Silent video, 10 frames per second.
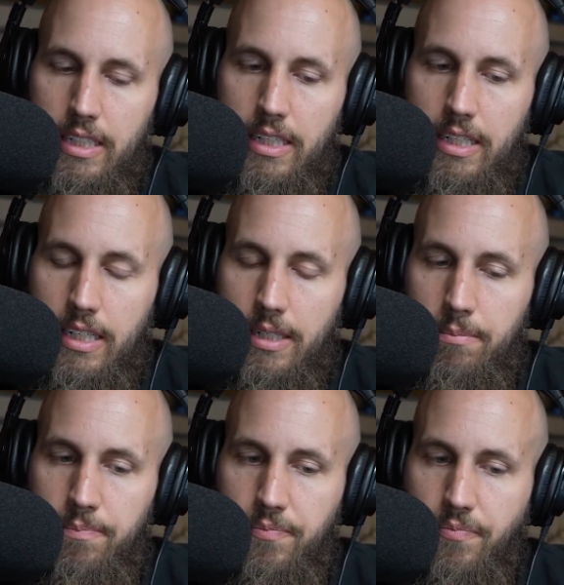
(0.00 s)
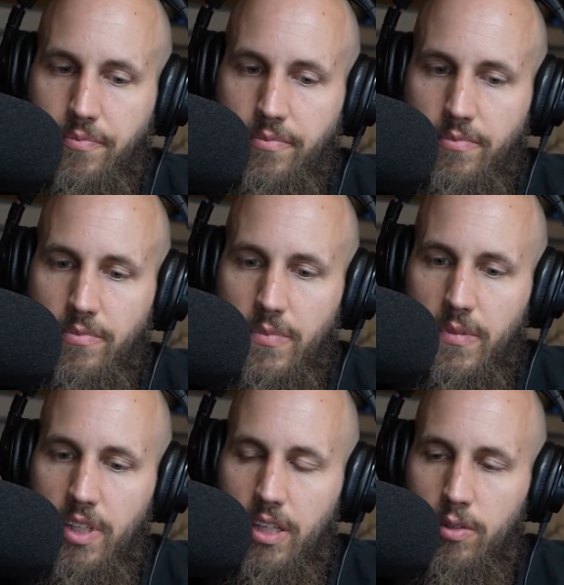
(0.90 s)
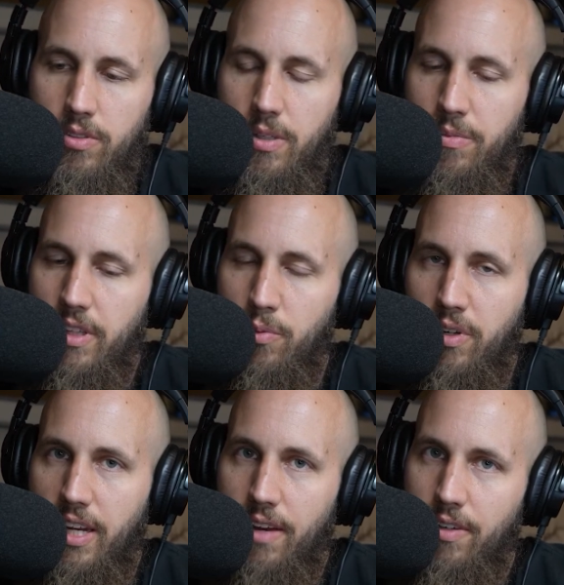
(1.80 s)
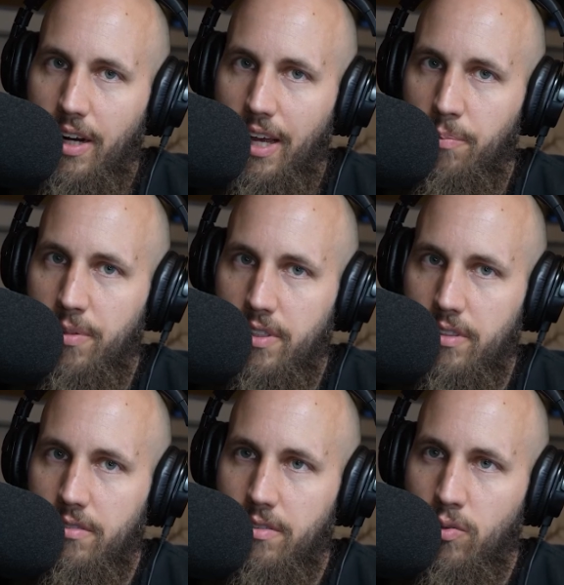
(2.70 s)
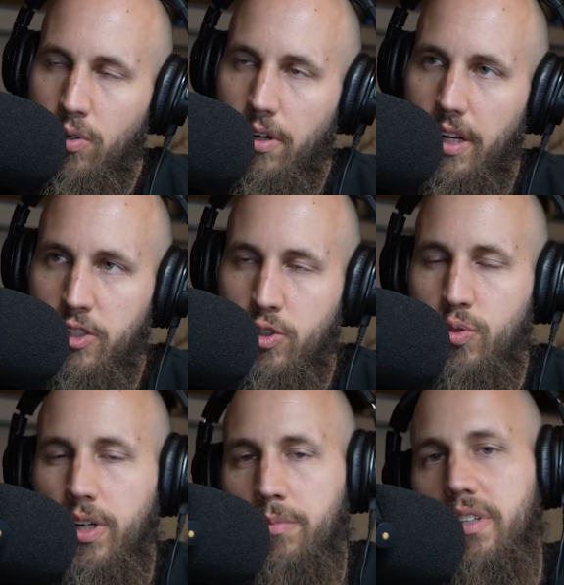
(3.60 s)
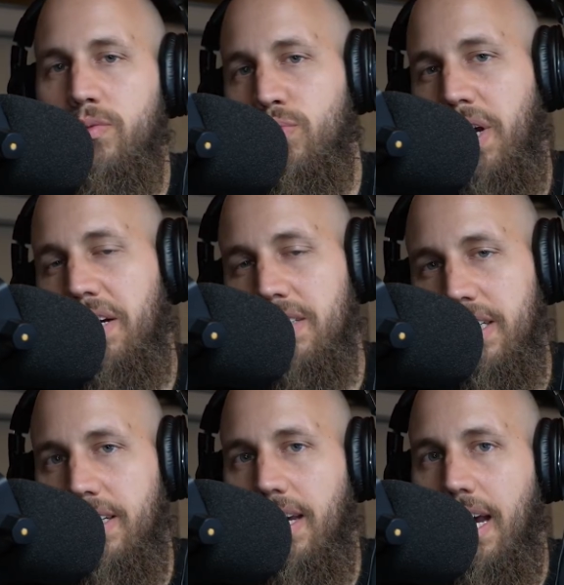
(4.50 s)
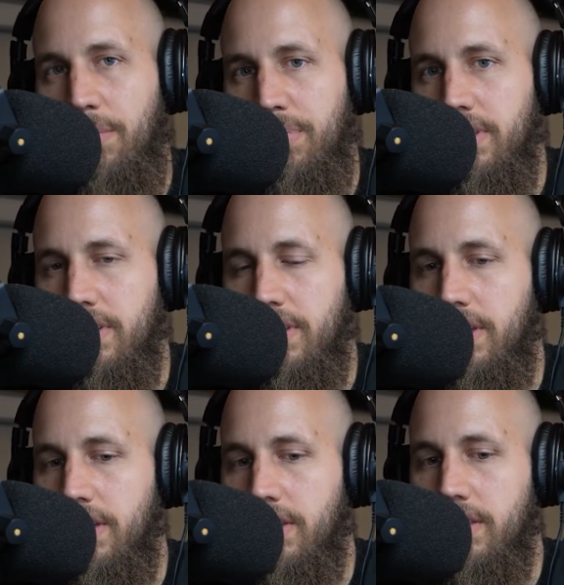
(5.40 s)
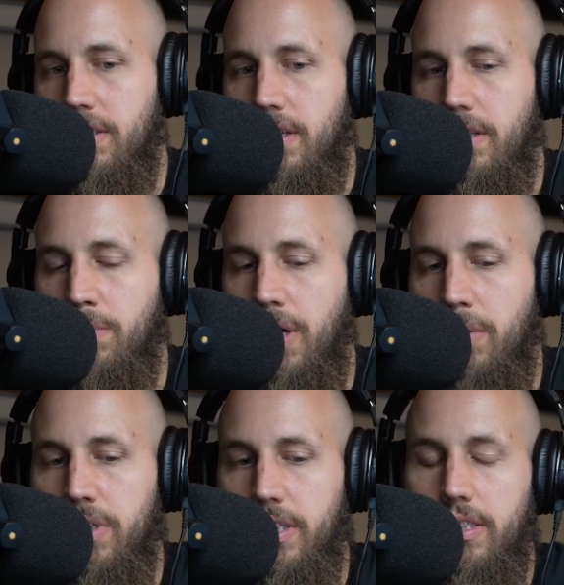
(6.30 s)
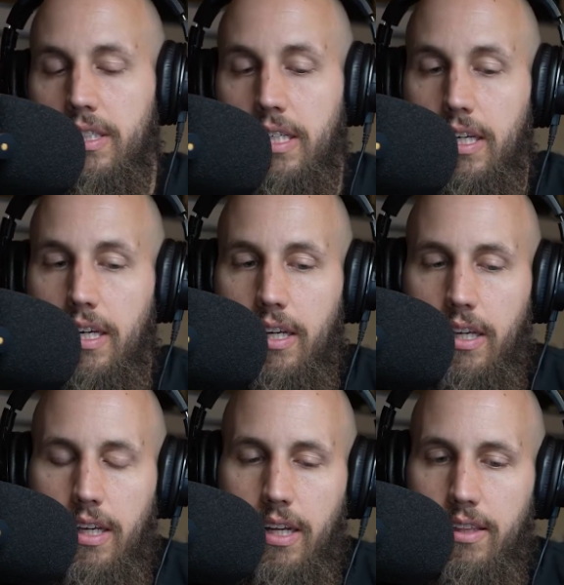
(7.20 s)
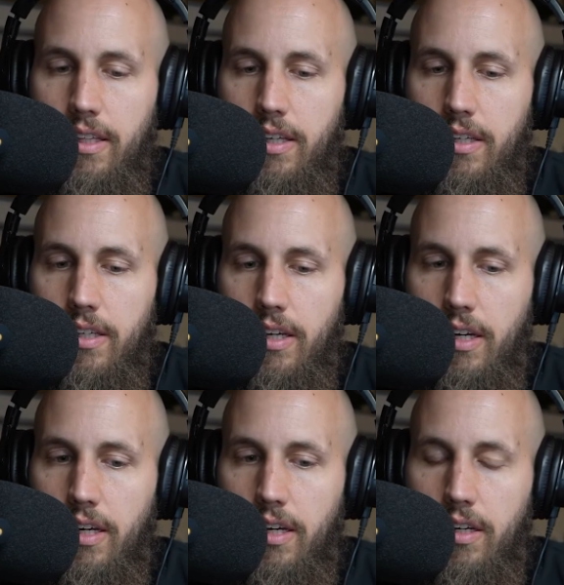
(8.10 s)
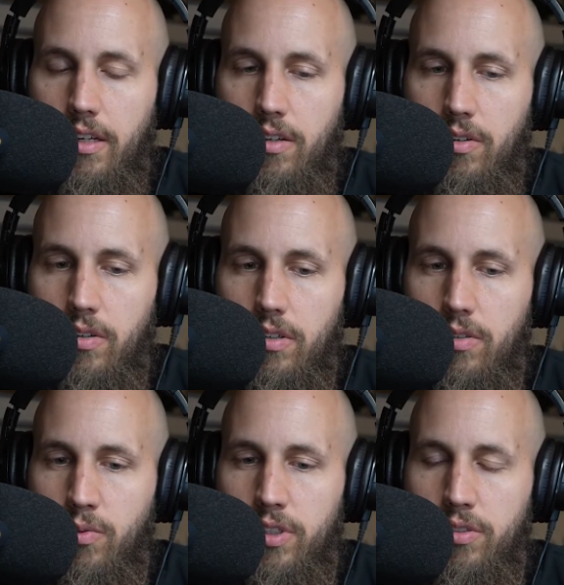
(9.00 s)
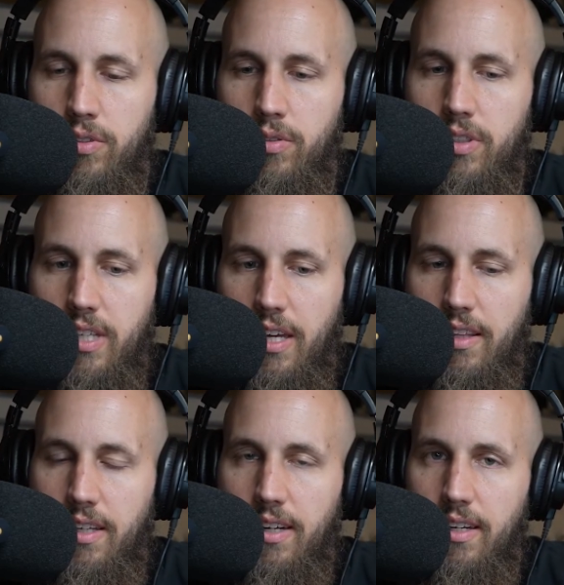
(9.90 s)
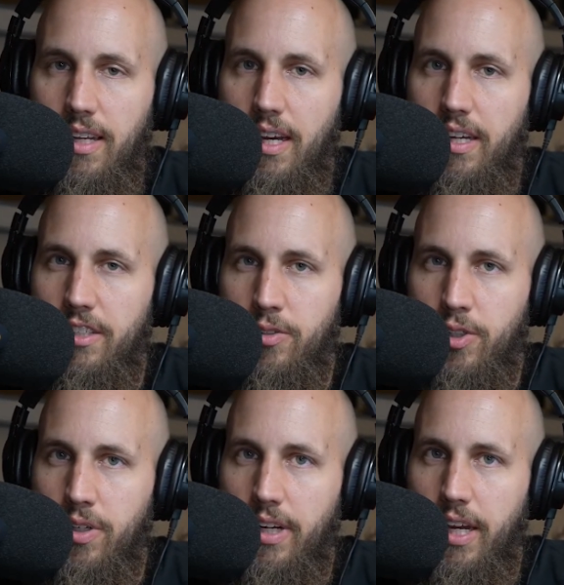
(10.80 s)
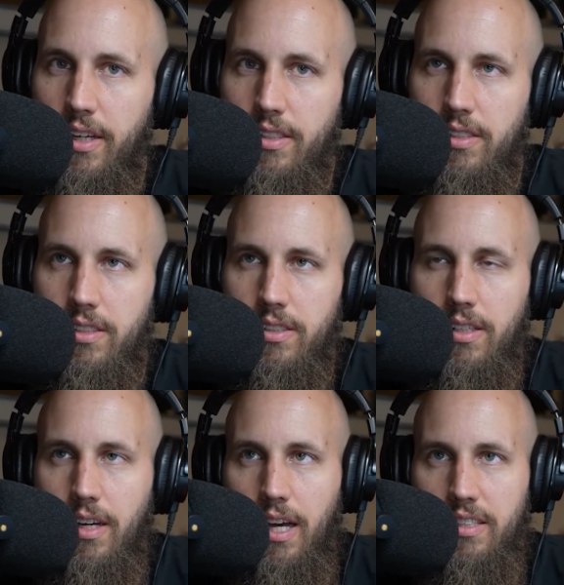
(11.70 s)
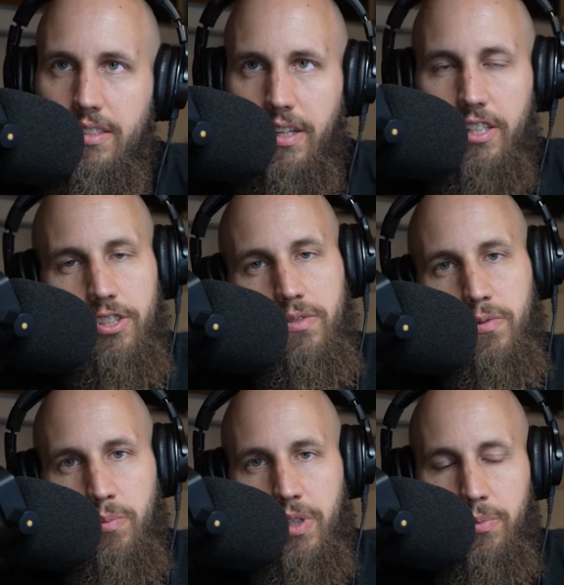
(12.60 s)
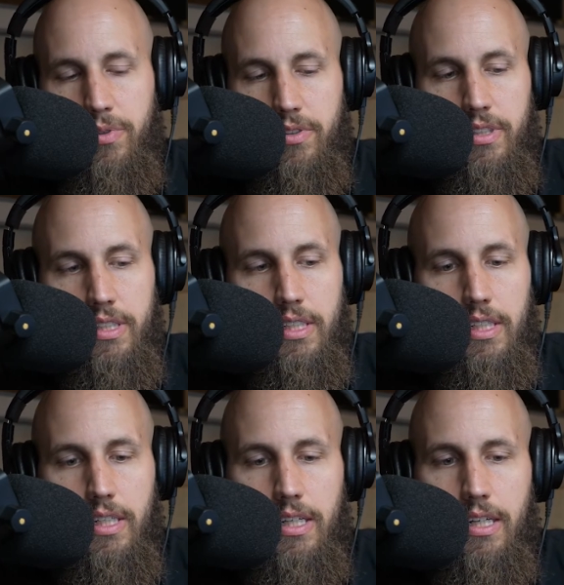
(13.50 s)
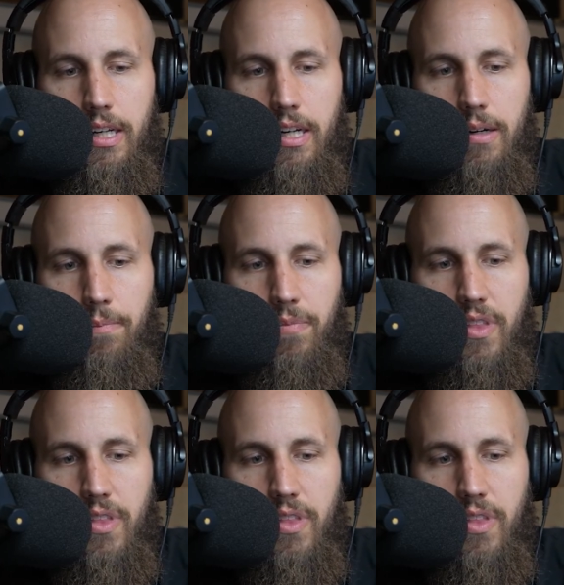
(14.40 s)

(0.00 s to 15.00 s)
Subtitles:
It's something that would never happen, or extremely rarely happen, in public. And I think when you do this kind of thing online, you create isolation for people. You